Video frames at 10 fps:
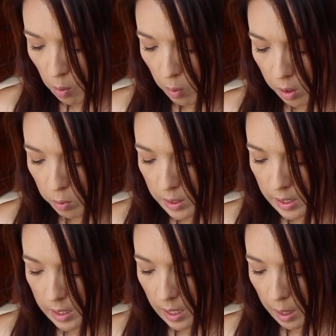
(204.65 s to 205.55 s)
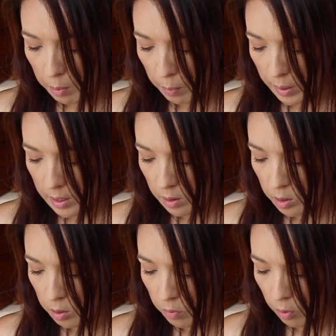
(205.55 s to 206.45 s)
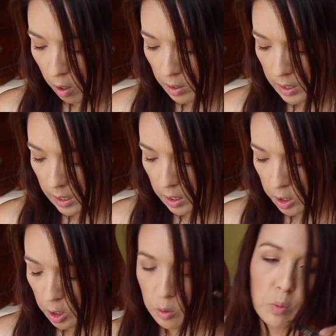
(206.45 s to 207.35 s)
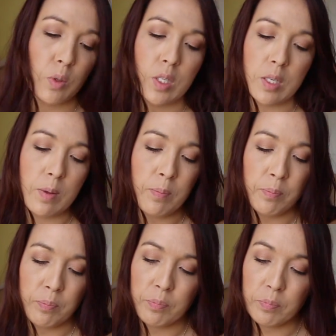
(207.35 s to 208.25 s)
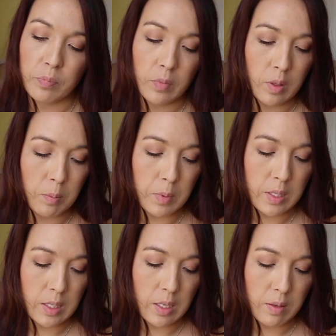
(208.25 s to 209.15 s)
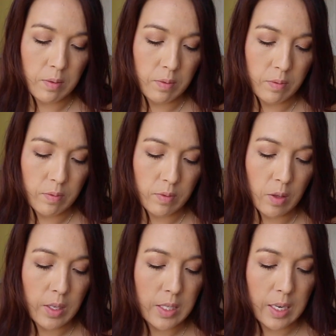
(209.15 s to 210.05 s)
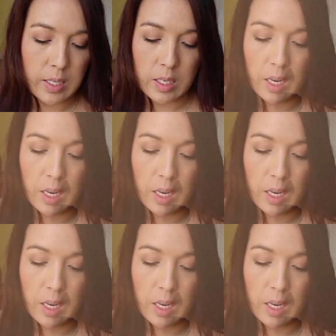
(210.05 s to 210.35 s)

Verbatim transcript: Water resistant eyebrow pencil suited for all skin tones. Let me see. Oh, that's a nice